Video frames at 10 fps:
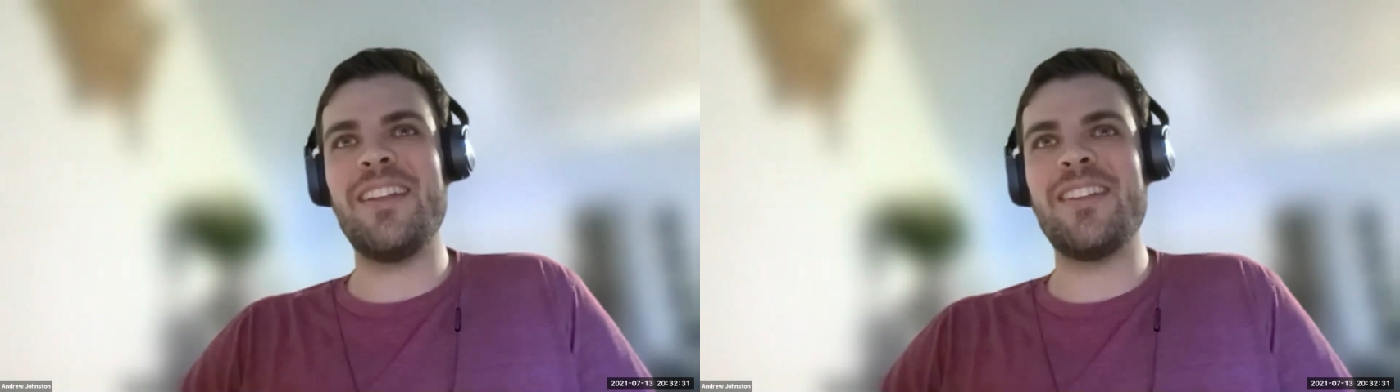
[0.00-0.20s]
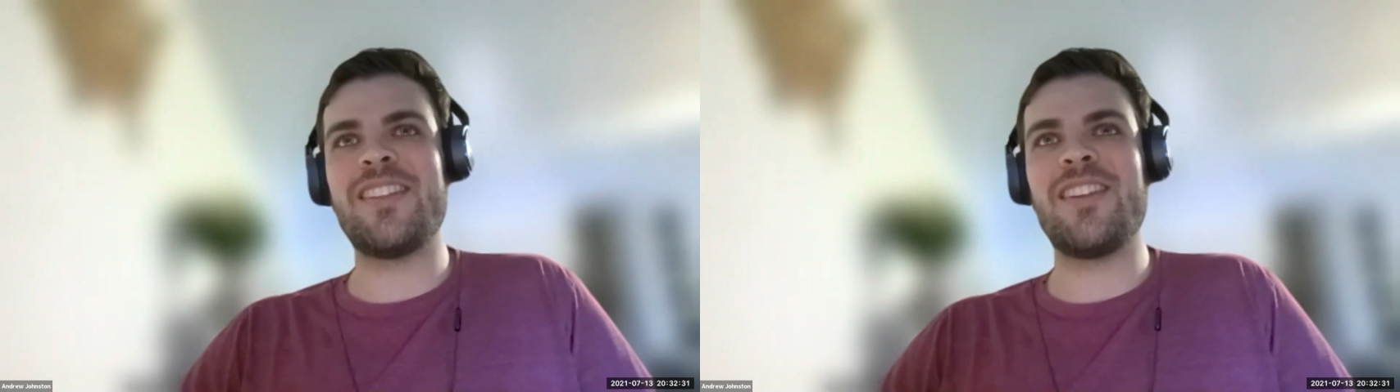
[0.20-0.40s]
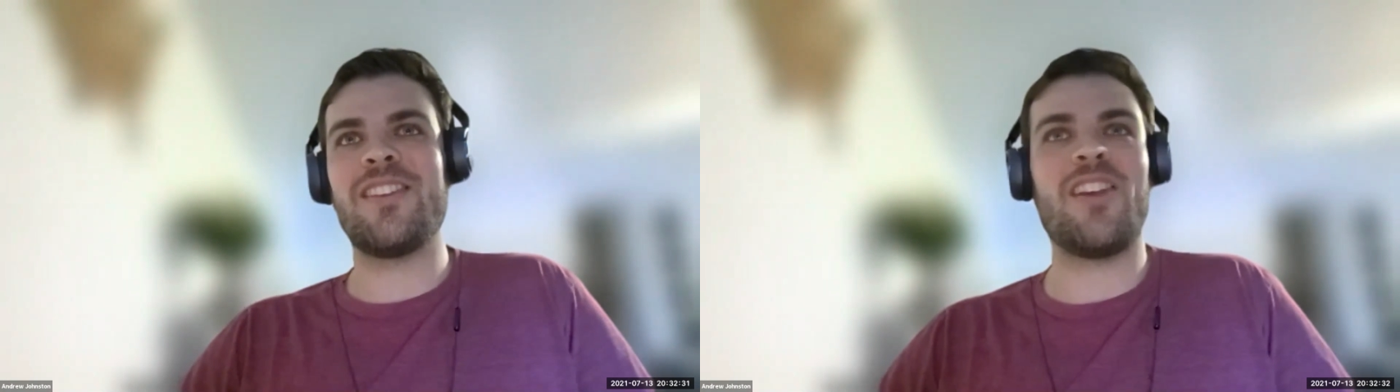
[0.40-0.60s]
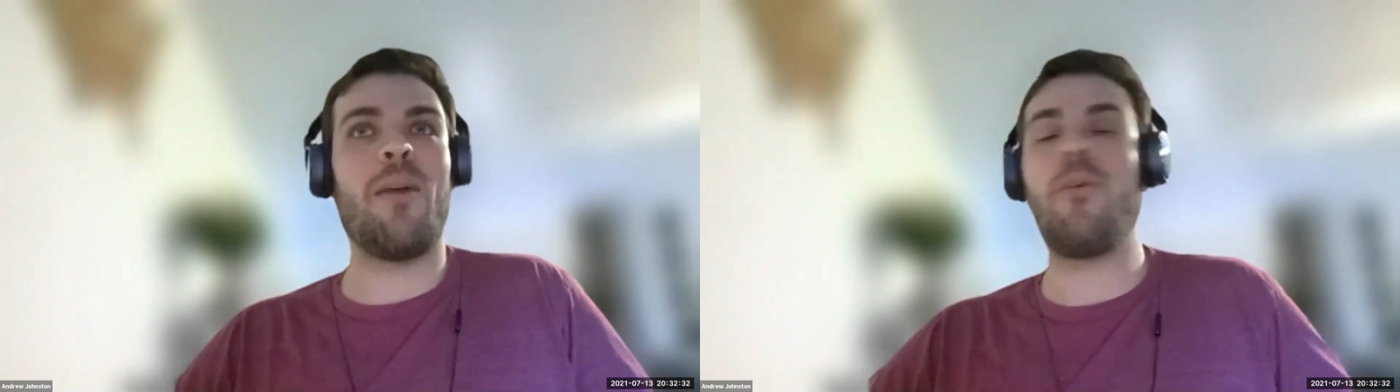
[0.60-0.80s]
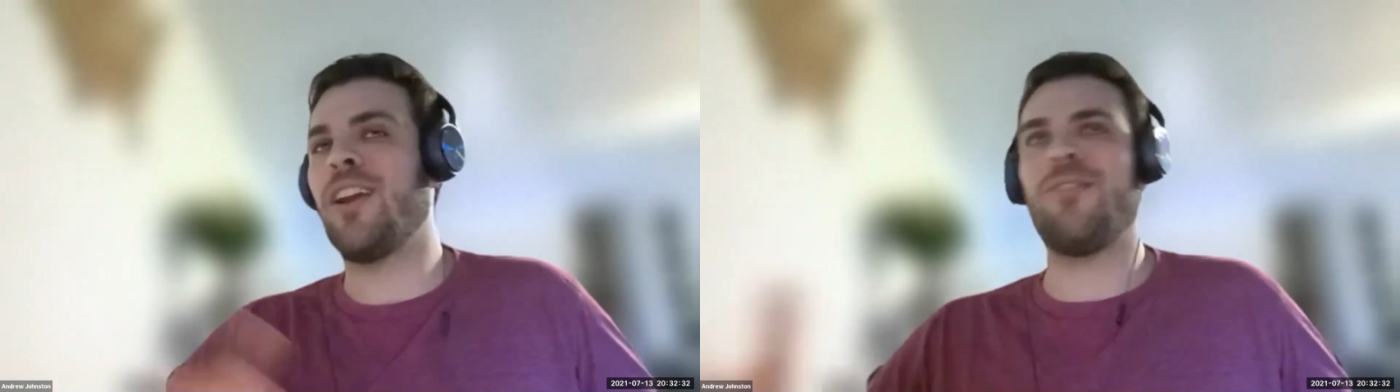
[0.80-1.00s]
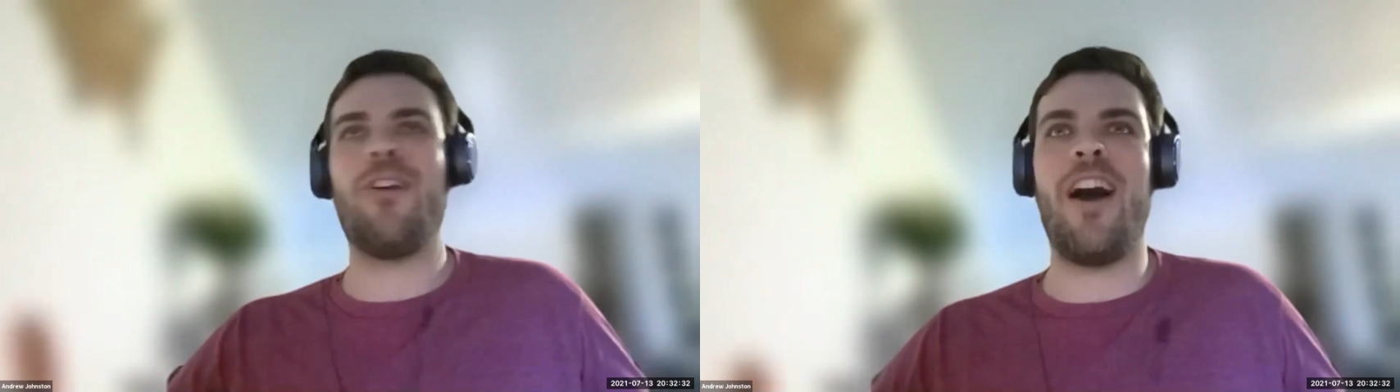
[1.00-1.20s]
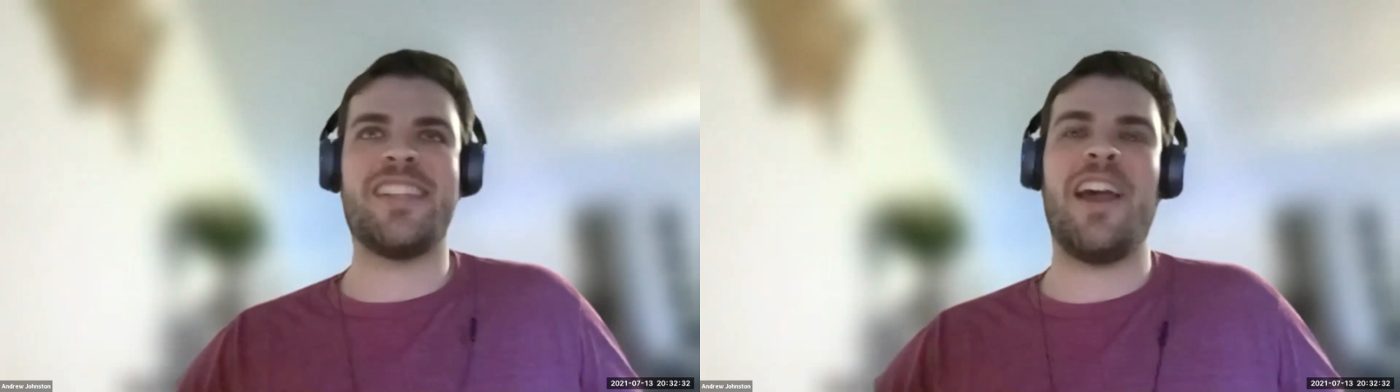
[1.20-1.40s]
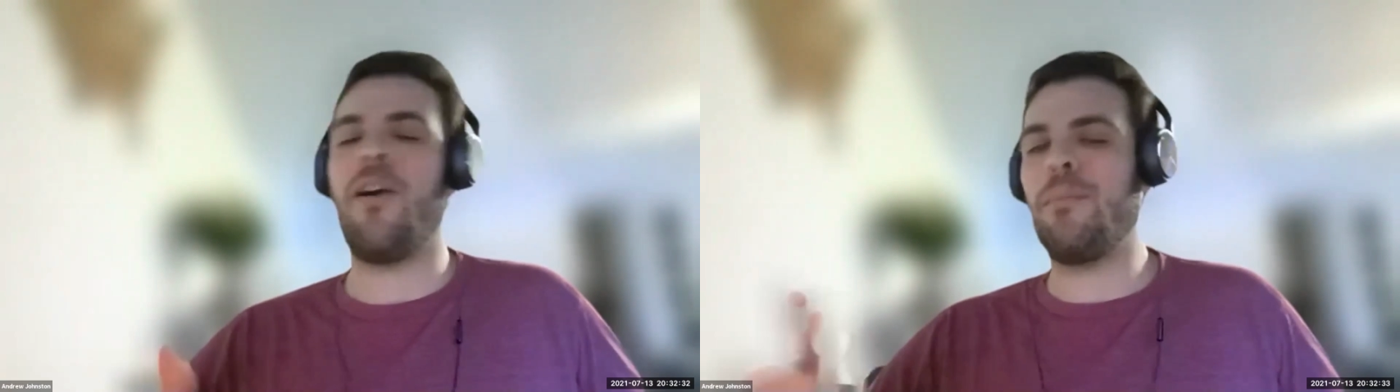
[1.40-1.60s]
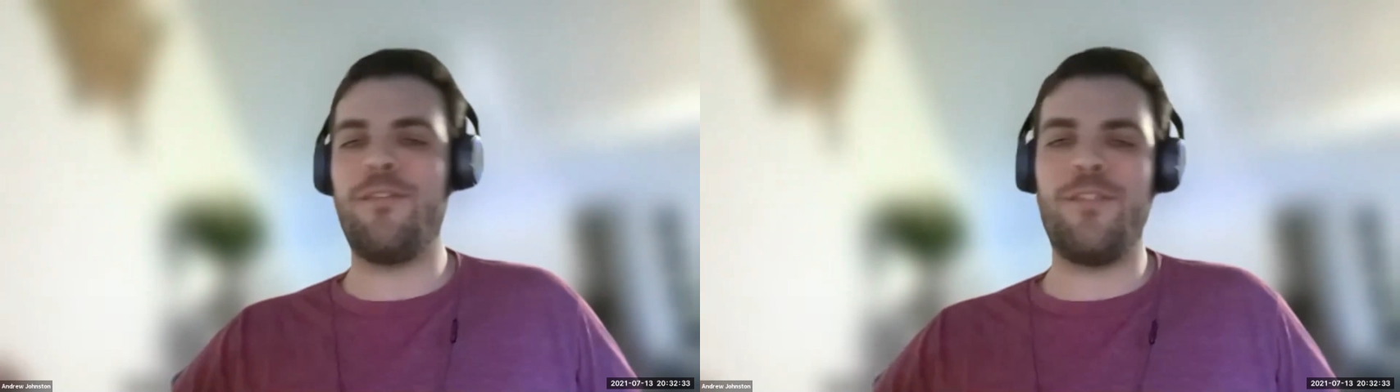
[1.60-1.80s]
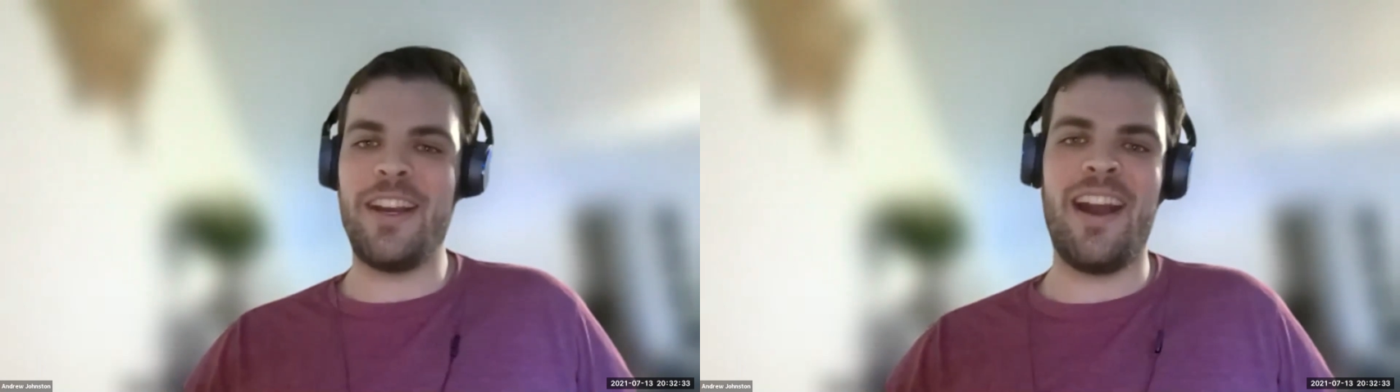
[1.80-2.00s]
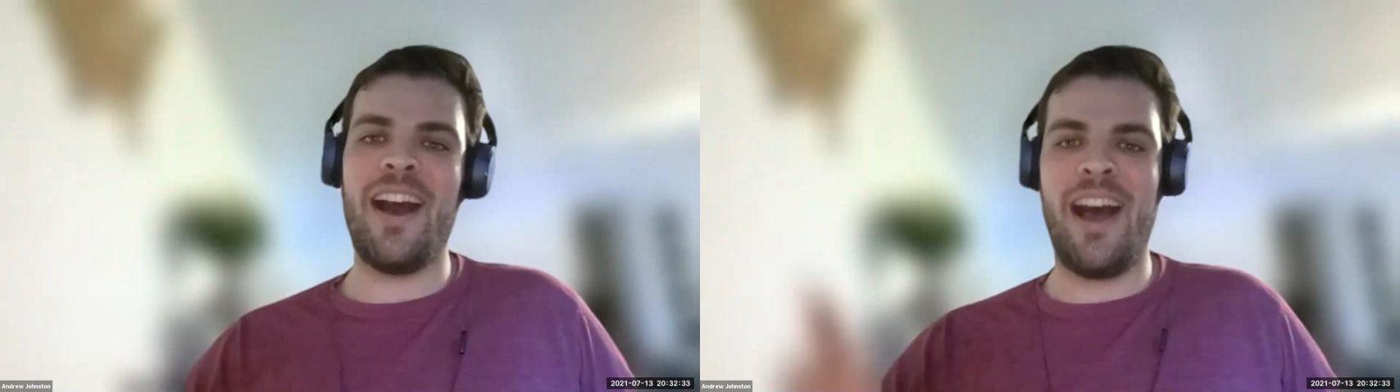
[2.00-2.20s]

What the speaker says: someone at Ross help me figure out